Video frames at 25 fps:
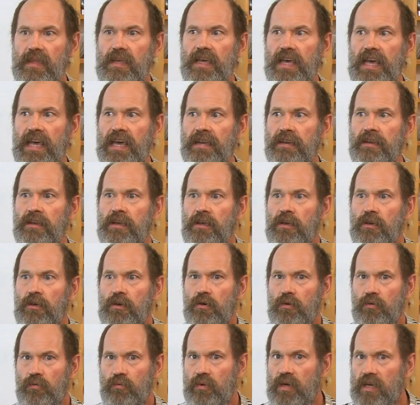And
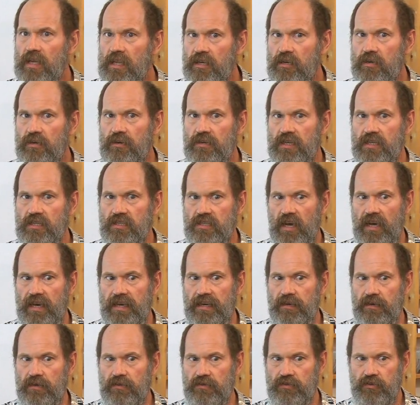really good
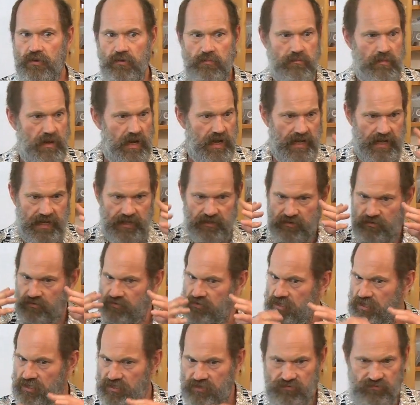designers, their minds are
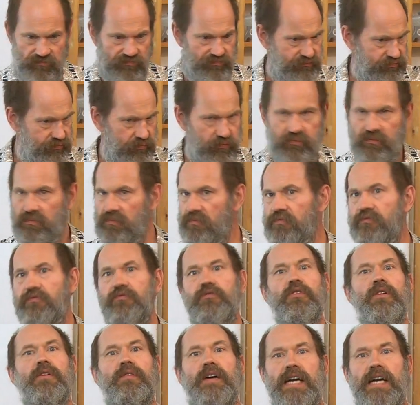just full of